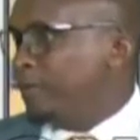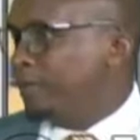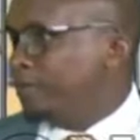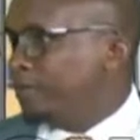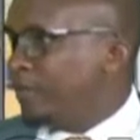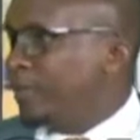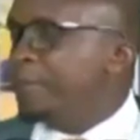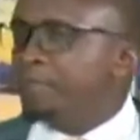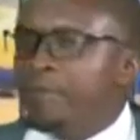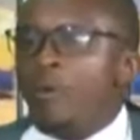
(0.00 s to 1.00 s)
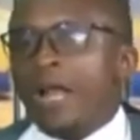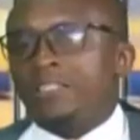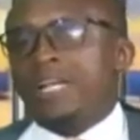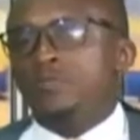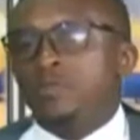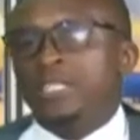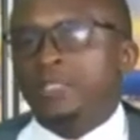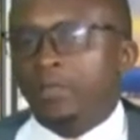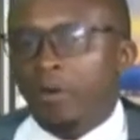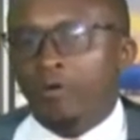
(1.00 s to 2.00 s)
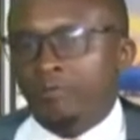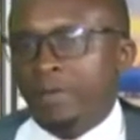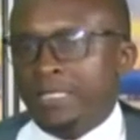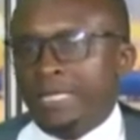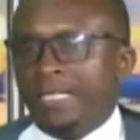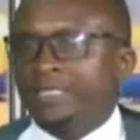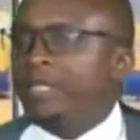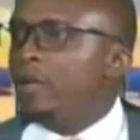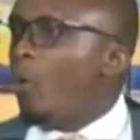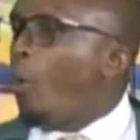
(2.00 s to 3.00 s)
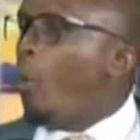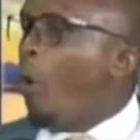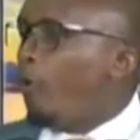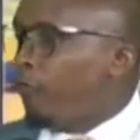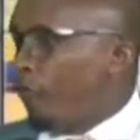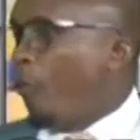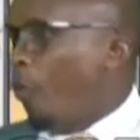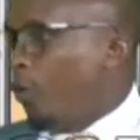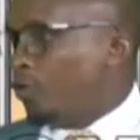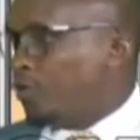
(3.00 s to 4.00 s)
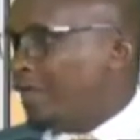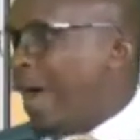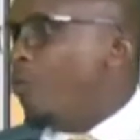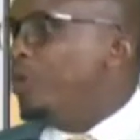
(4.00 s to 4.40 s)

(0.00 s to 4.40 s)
Okay. The people are trying to tell government that work for us and we